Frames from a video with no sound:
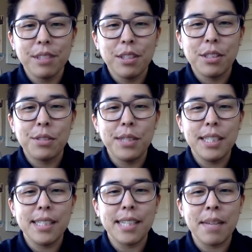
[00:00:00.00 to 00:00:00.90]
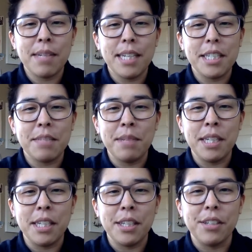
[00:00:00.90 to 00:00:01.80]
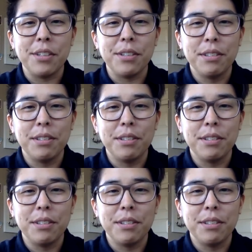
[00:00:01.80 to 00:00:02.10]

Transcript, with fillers: So, what does Salmon Nation mean to you?